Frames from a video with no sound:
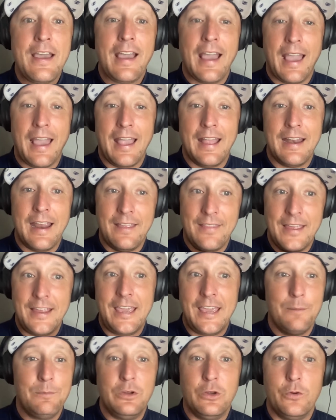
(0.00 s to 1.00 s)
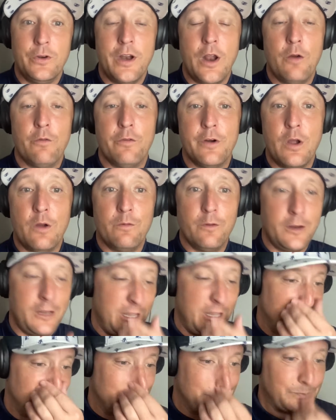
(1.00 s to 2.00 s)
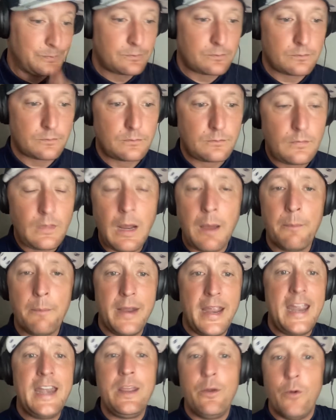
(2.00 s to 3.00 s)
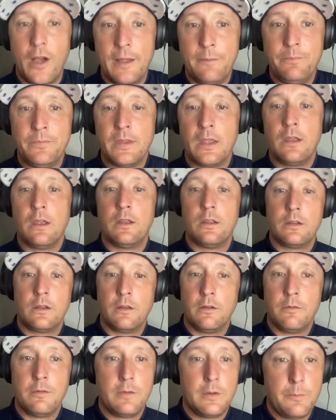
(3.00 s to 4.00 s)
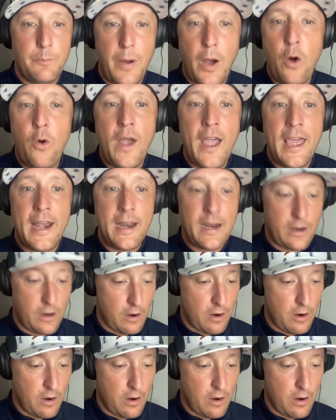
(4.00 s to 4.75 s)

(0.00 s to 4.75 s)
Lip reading: and they kept doing it over and over again. Anyway, poetic